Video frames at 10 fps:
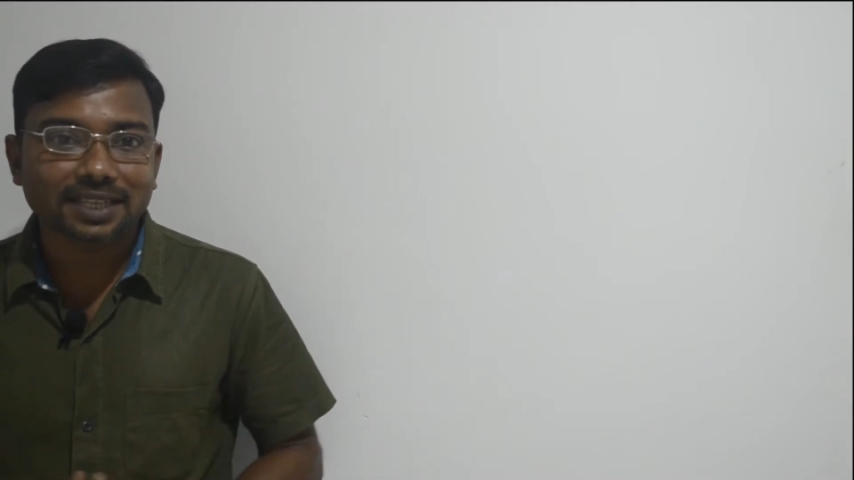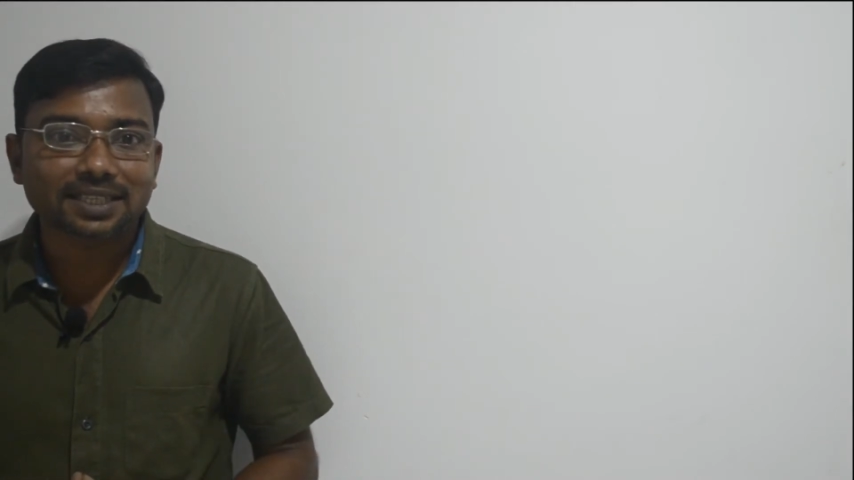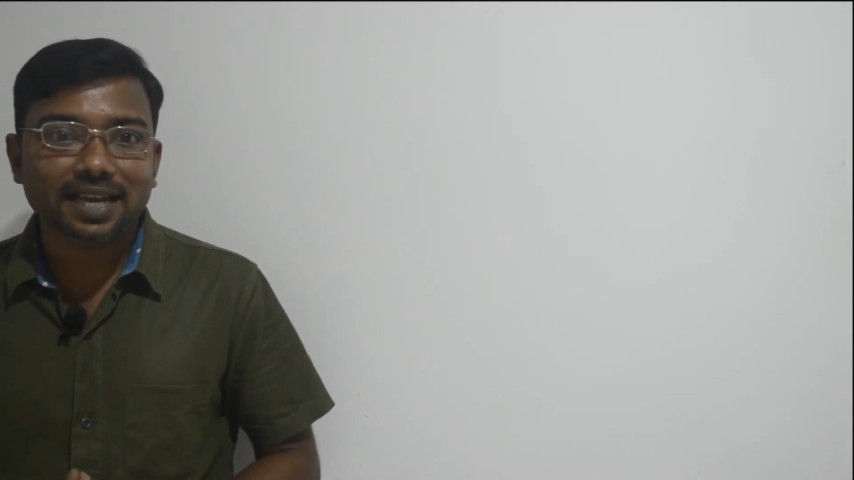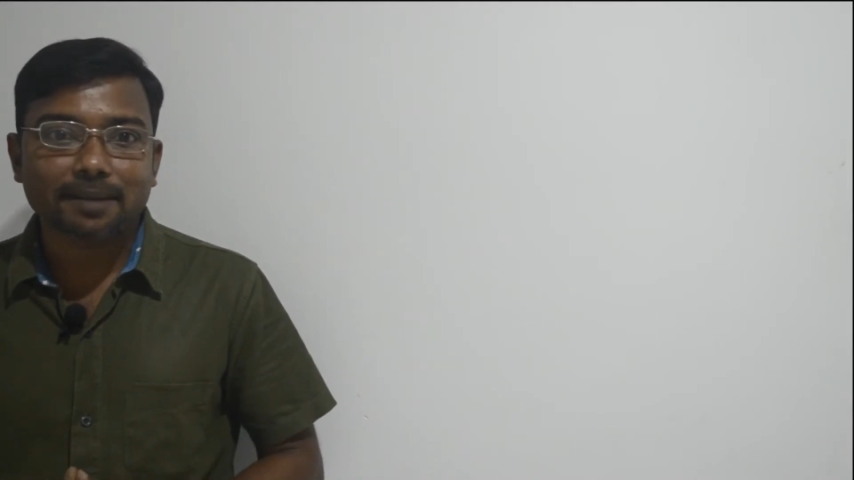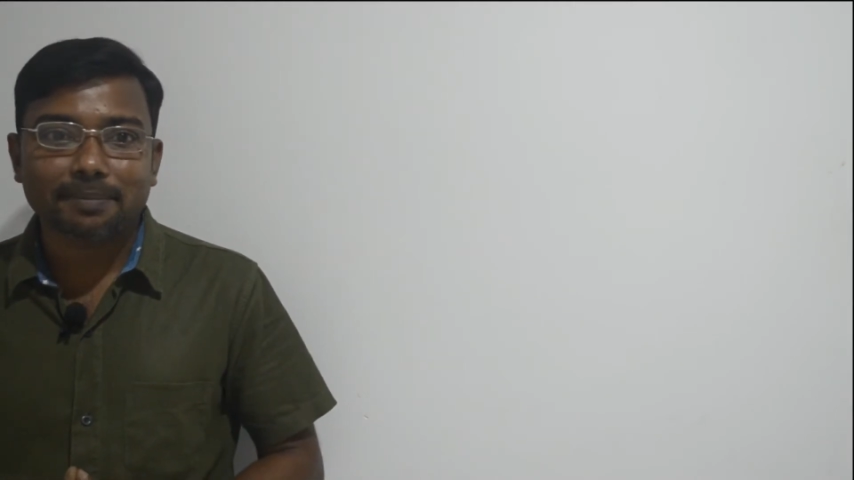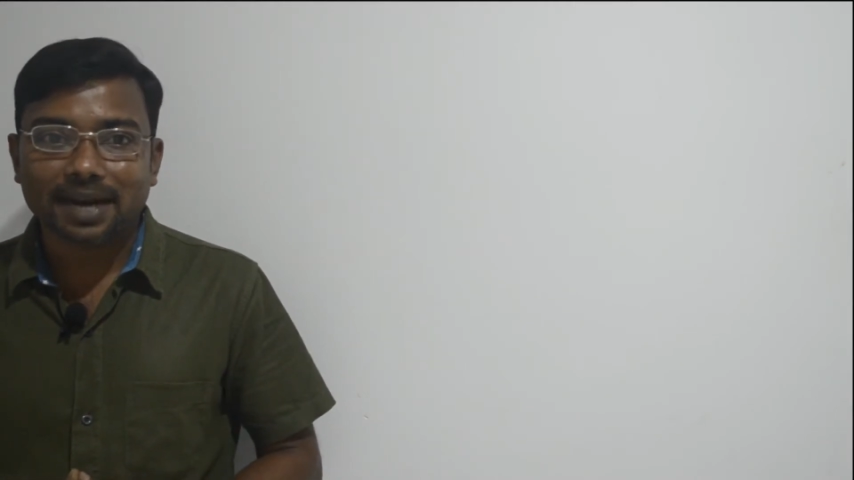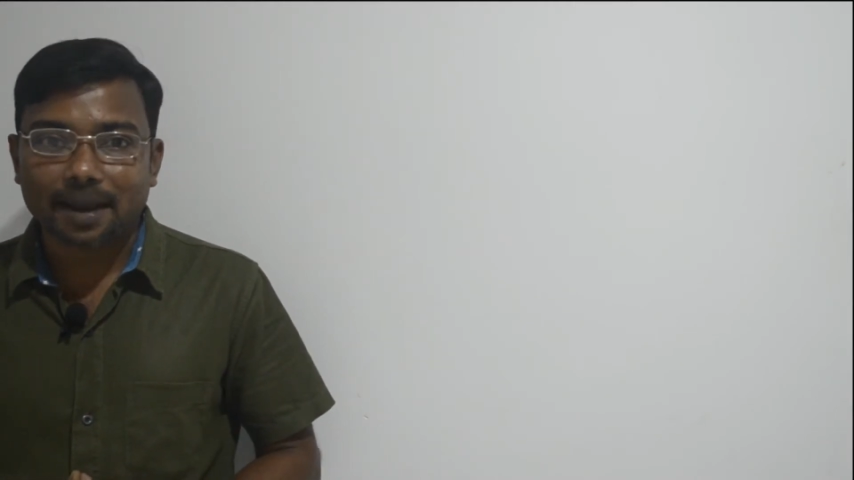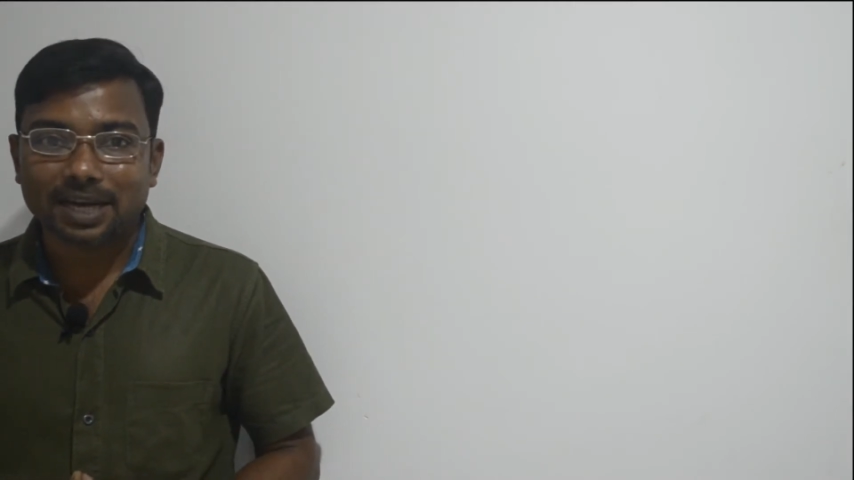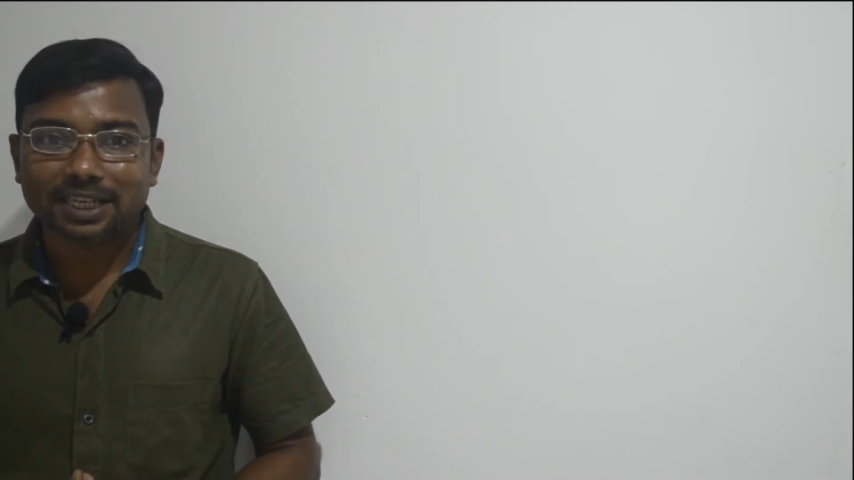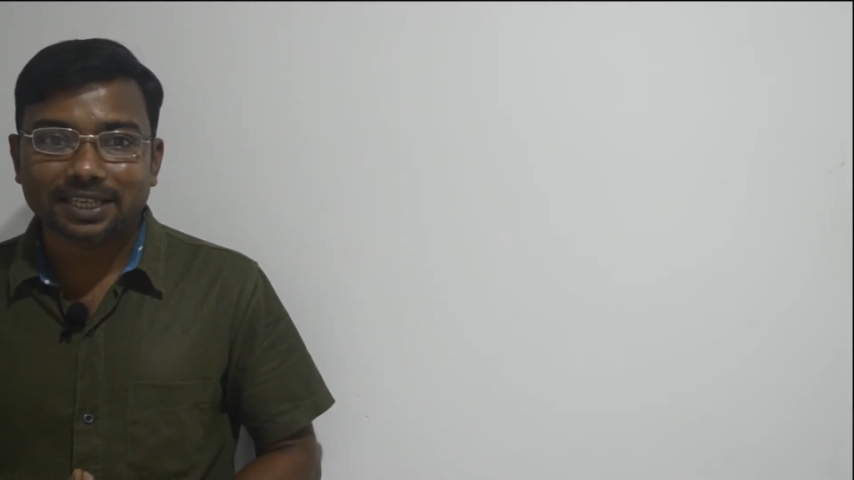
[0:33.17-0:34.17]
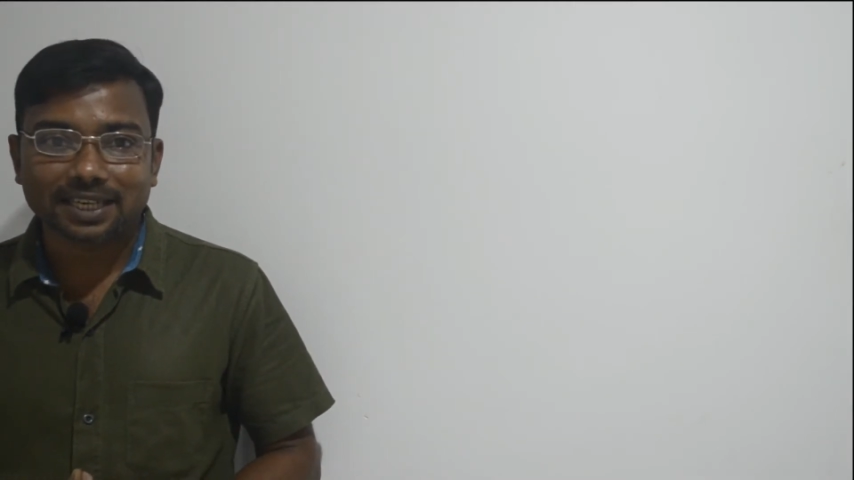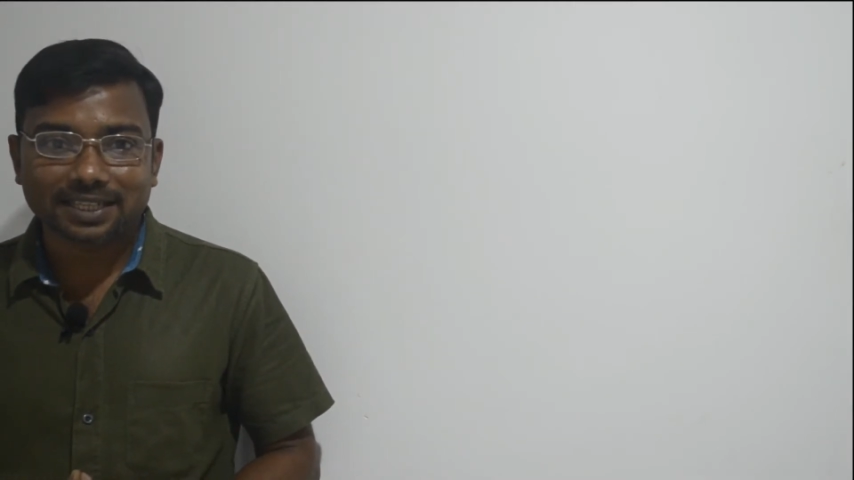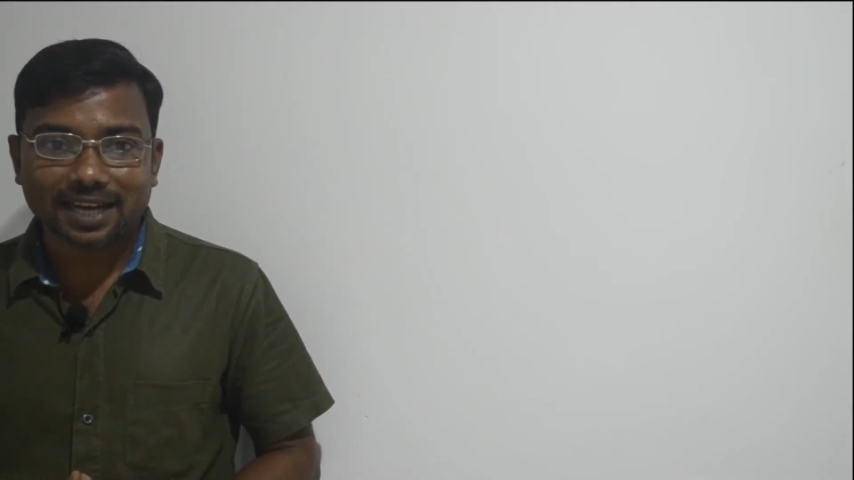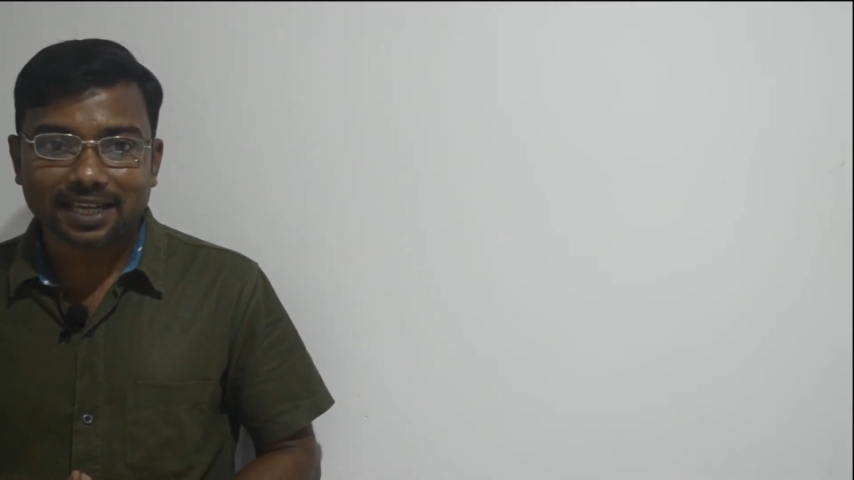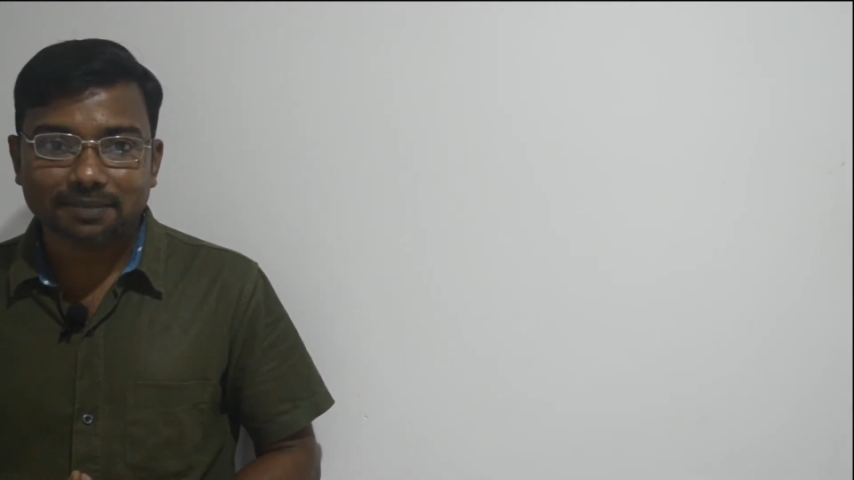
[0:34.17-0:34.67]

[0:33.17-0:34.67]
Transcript: same grammatical type.